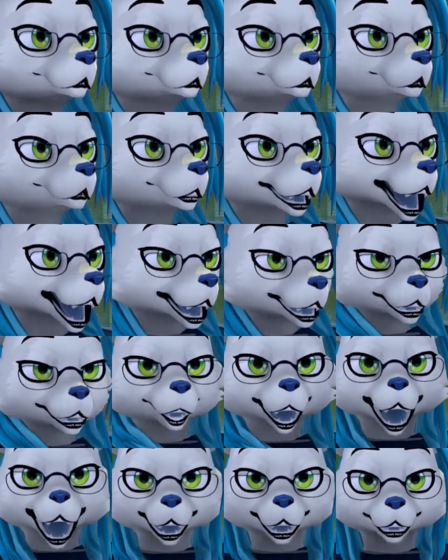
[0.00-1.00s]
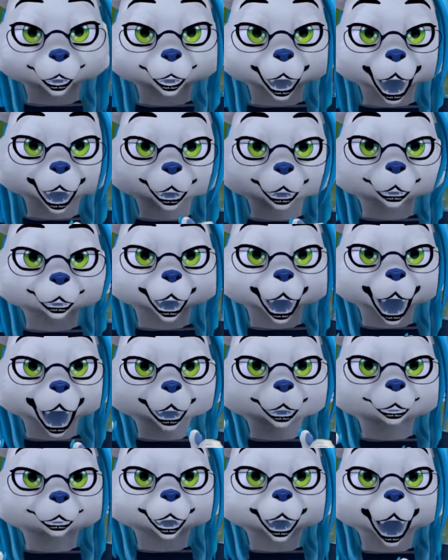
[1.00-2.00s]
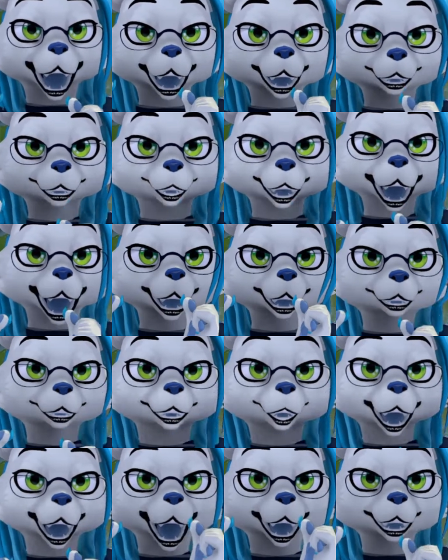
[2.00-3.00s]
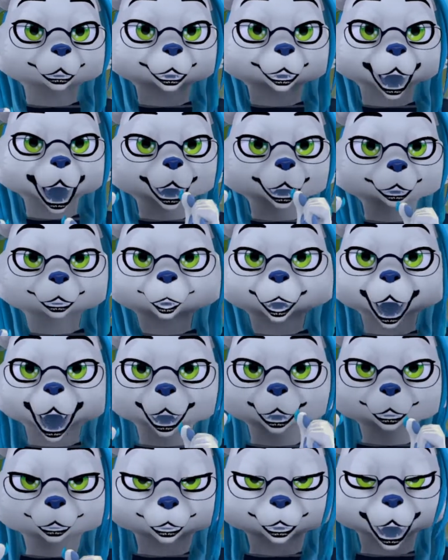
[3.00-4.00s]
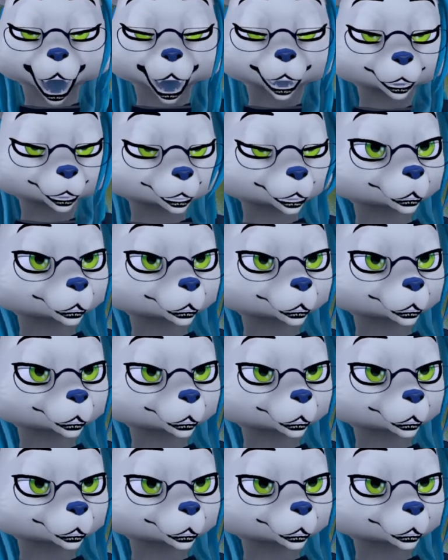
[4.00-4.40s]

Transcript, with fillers: Wife, wife, wife, wife, wife, wife, wife, wife, wife, wife.